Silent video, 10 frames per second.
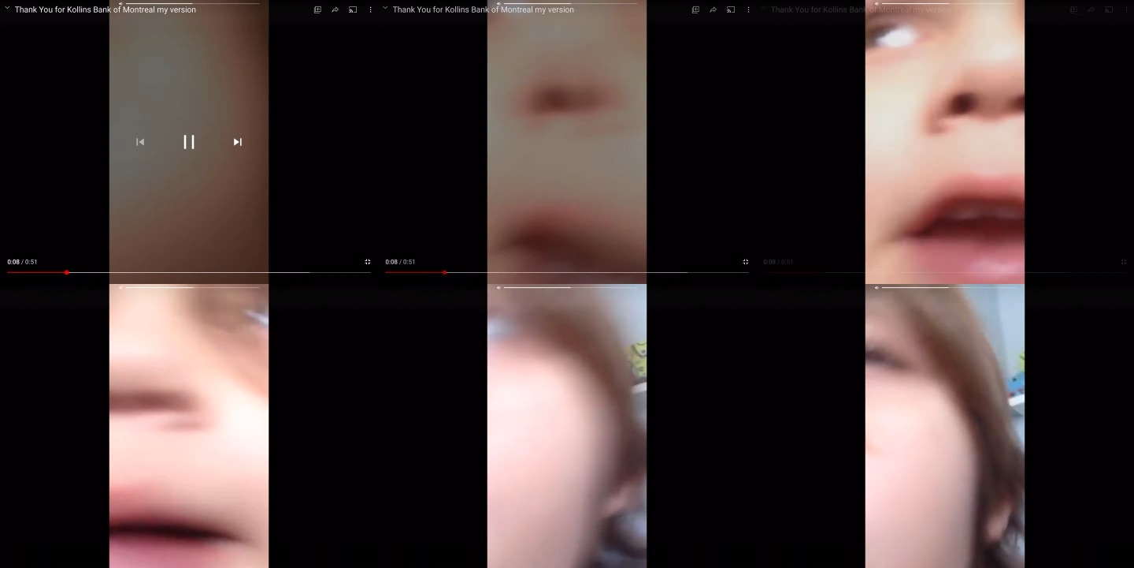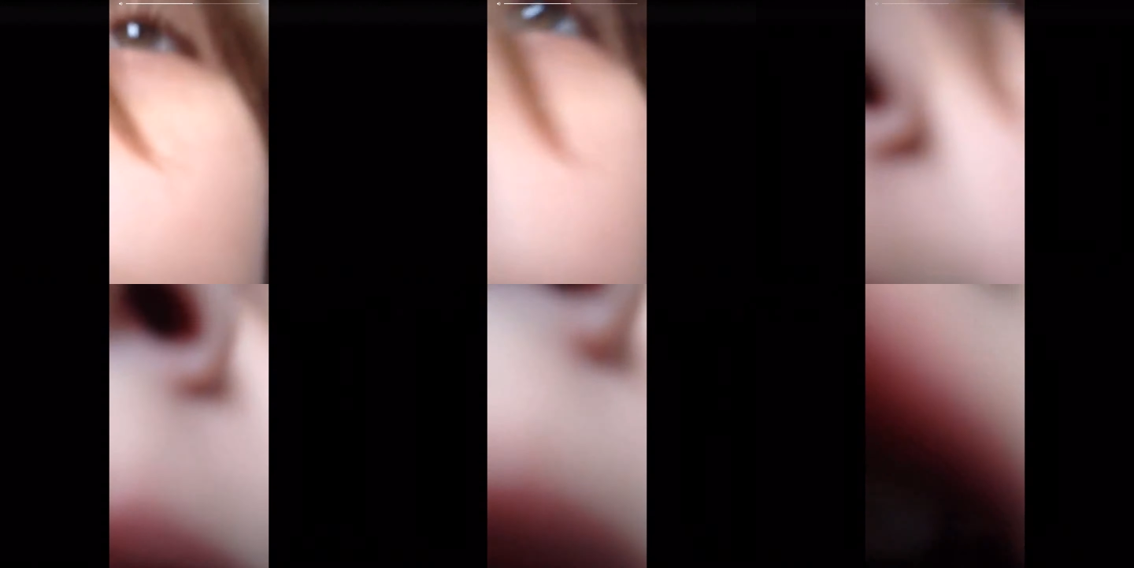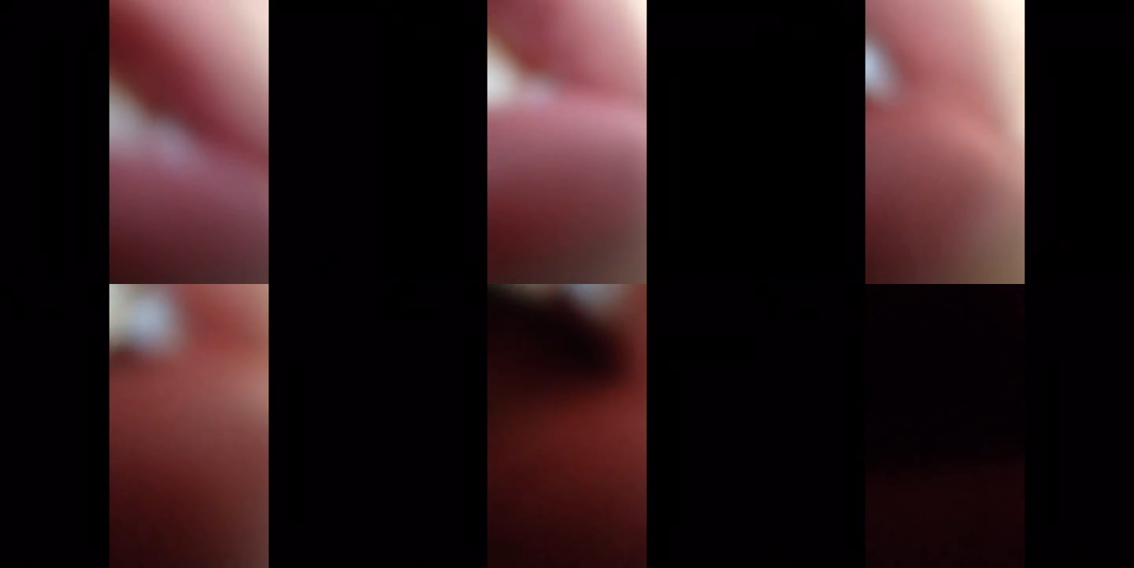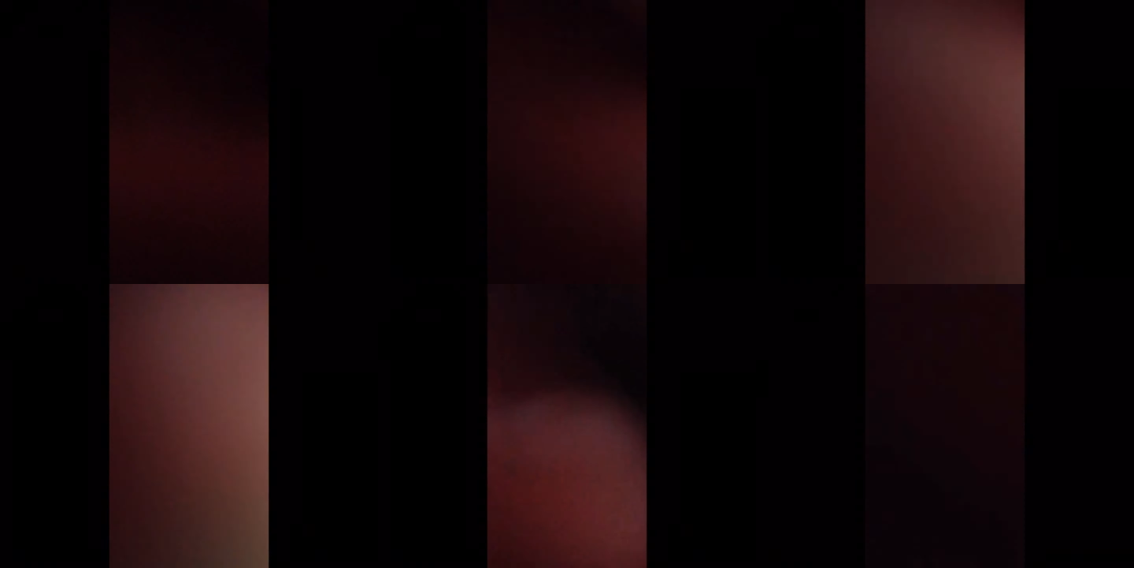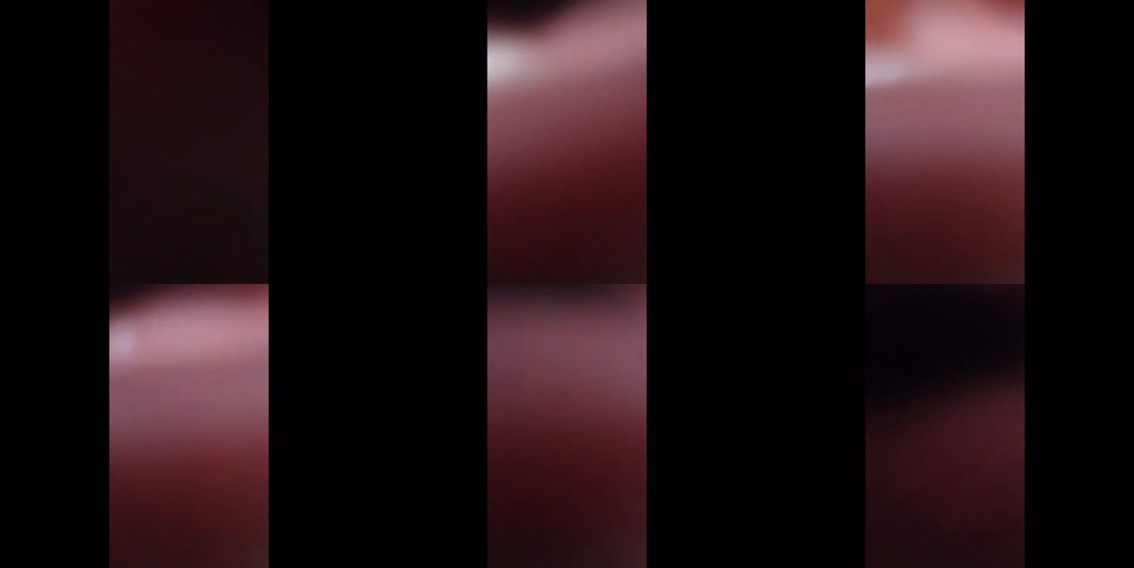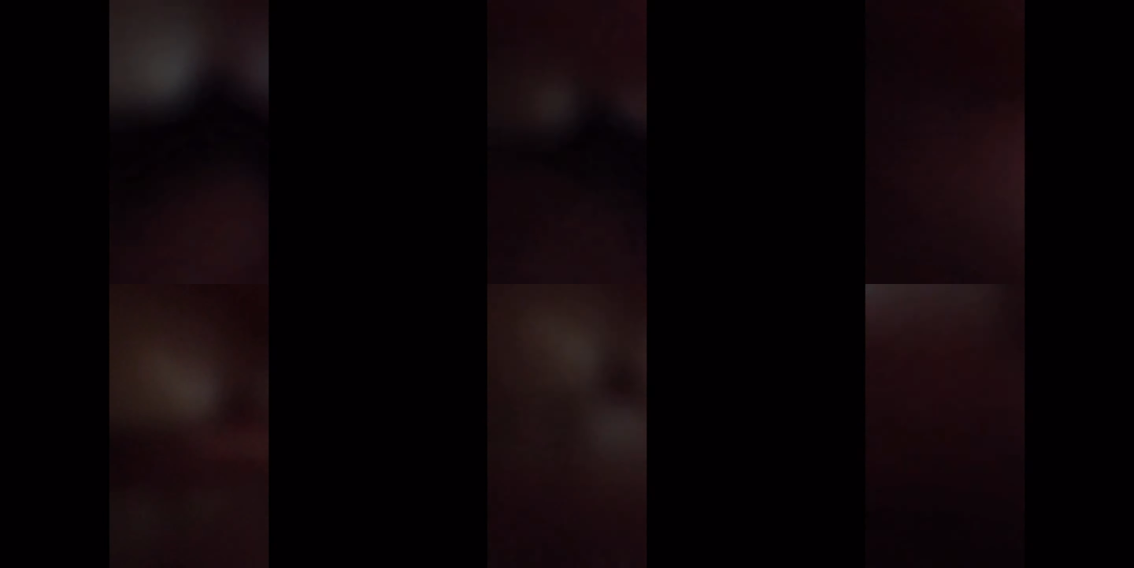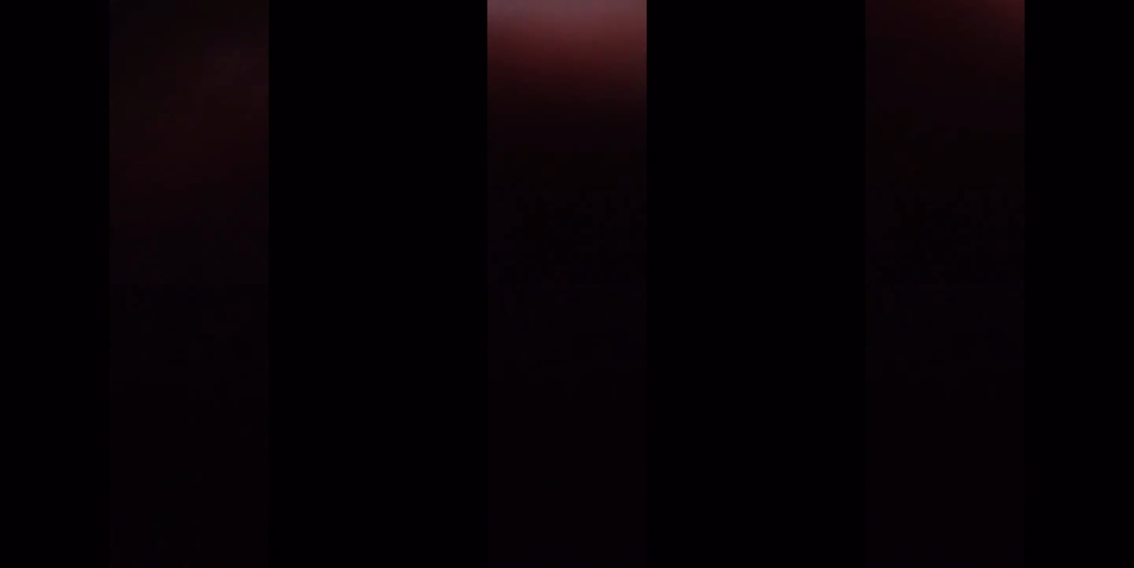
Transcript: Nobody's mouth can be seen.